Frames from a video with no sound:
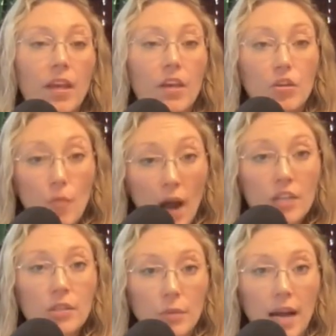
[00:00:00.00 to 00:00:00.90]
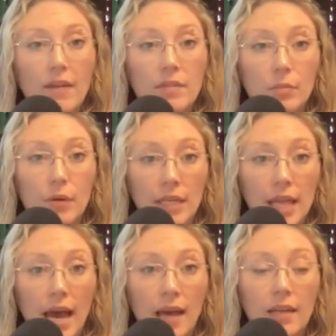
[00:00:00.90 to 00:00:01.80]
You actually would have to bring
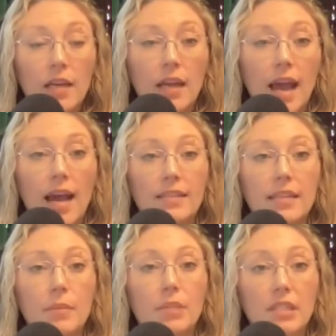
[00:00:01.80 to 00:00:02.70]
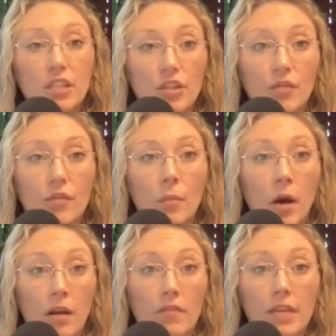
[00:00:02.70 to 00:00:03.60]
that as a petition for
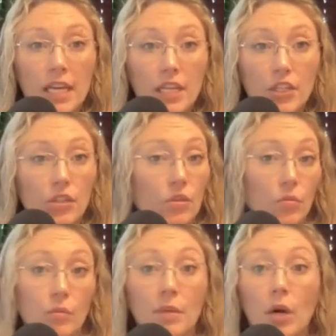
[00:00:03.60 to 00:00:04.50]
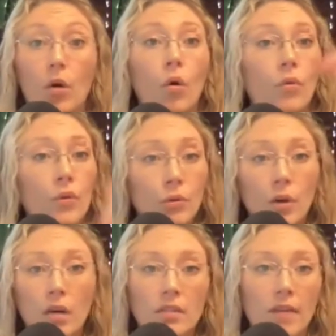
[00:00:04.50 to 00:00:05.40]
modification. So it would be a whole new
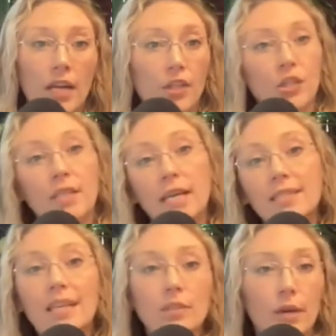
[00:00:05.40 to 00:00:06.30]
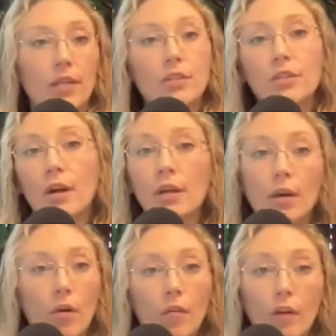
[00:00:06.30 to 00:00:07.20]
cause of action. Yes, that's right. You're starting
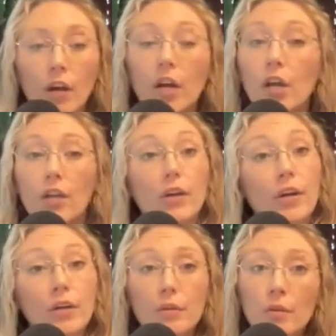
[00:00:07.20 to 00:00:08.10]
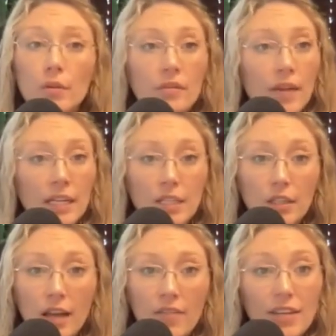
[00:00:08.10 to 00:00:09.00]
over. You're going to do those financial
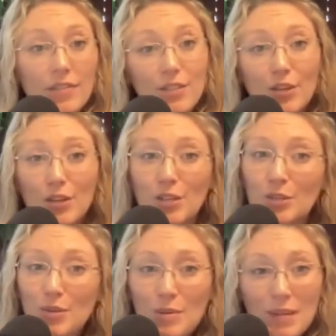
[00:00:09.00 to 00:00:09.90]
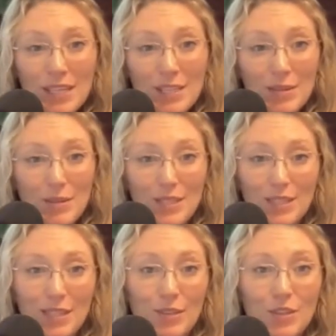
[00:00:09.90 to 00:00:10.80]
affidavits. You're going to do your mandatory
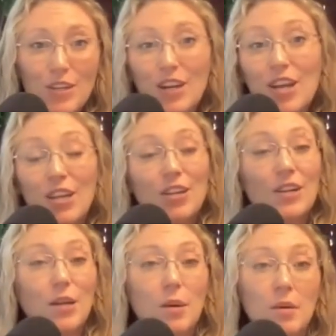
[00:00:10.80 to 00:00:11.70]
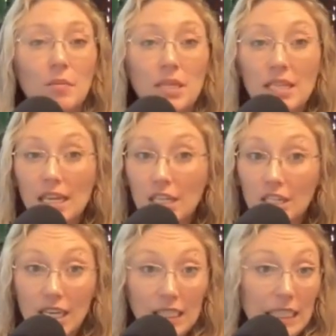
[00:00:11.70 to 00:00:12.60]
disclosure. You're going to go to
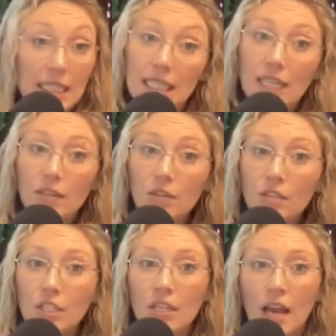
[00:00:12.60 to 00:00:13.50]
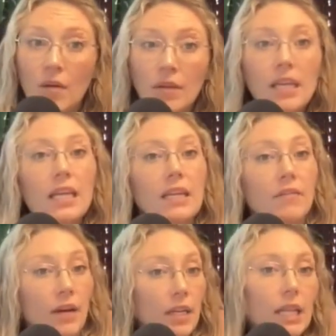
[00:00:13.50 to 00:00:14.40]
mediation, at least here in Orange County and
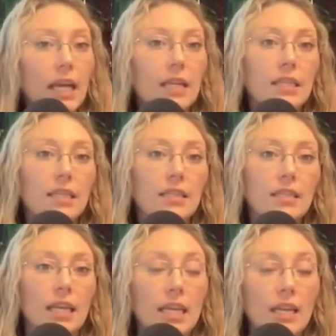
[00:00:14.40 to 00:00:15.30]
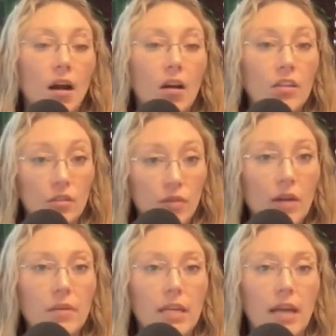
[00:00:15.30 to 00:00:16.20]
very likely in our
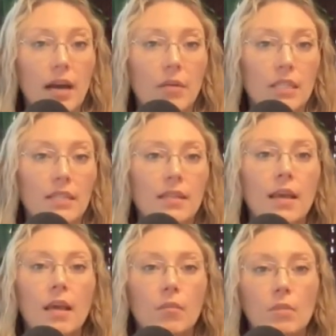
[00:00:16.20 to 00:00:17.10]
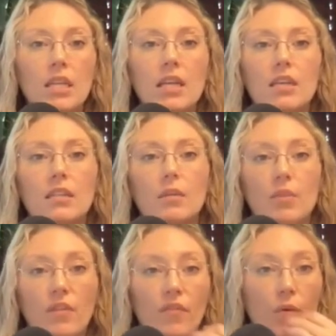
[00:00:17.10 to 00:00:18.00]
surrounding counties, mediation
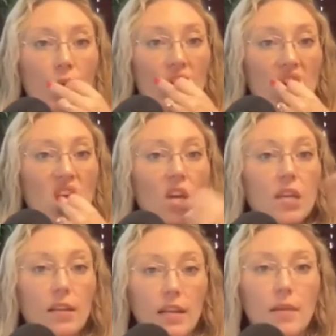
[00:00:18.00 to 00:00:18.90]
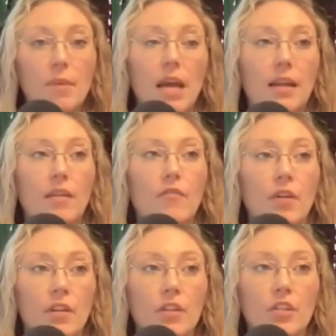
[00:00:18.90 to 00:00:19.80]
before you'll end up getting in
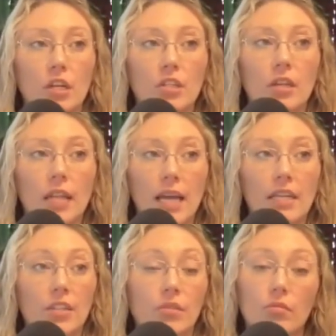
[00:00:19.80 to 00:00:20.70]
front of the judge on that issue.